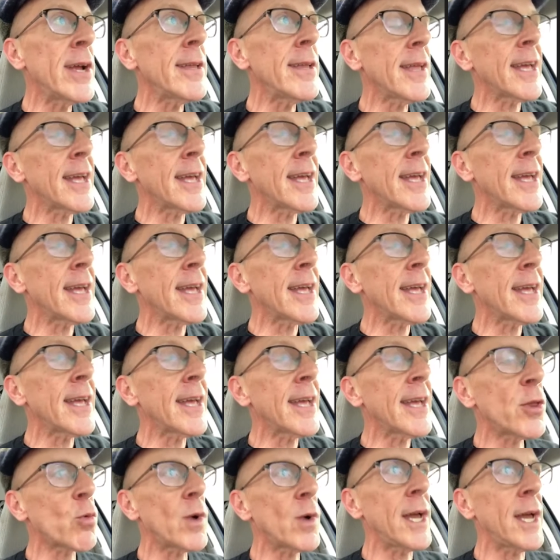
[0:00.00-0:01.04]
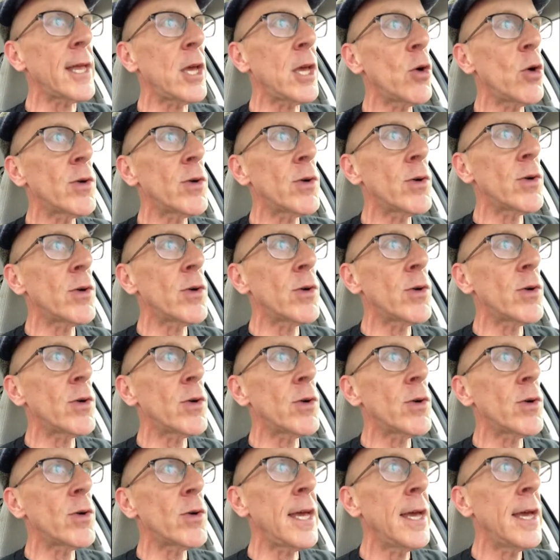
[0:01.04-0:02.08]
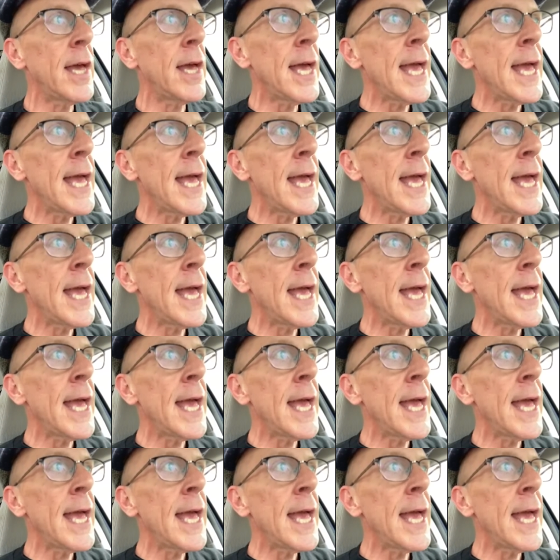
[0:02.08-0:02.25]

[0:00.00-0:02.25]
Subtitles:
and that I hear on the radio and on TV,